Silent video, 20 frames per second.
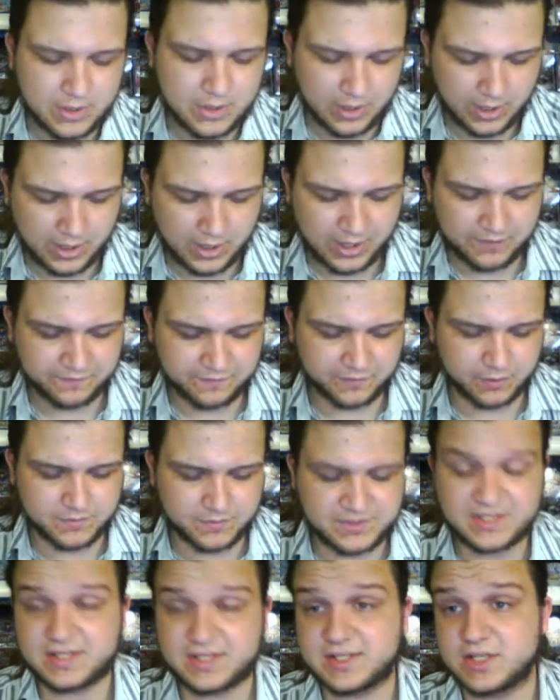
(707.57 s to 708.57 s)
From
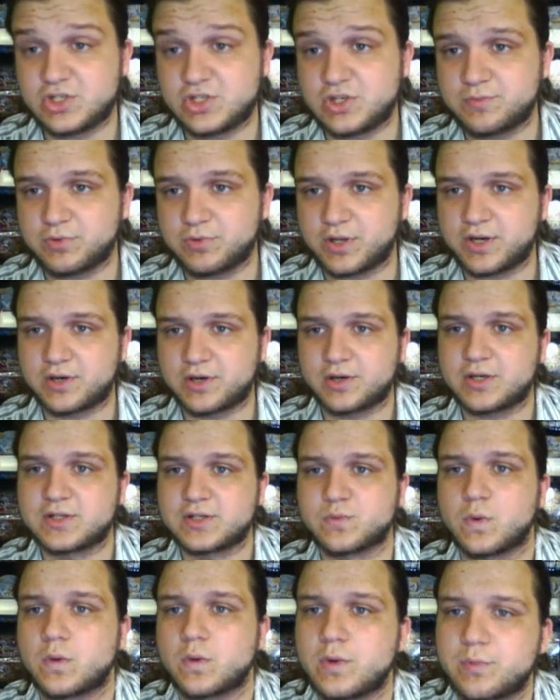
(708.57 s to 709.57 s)
TCG Player
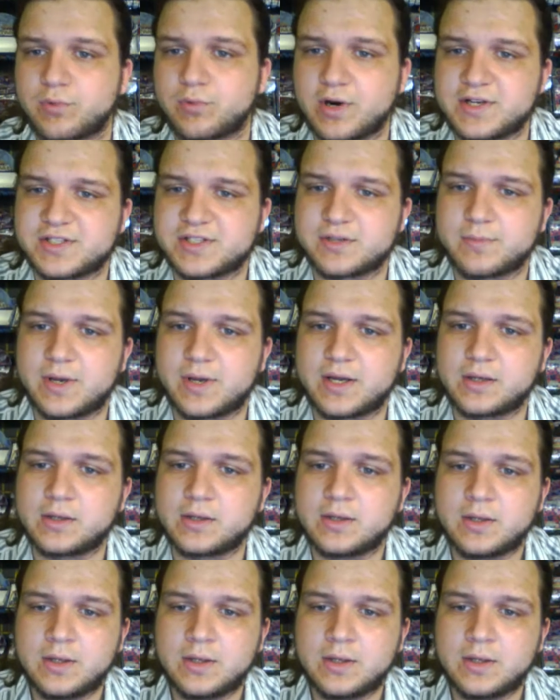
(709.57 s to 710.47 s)
is where we price them at.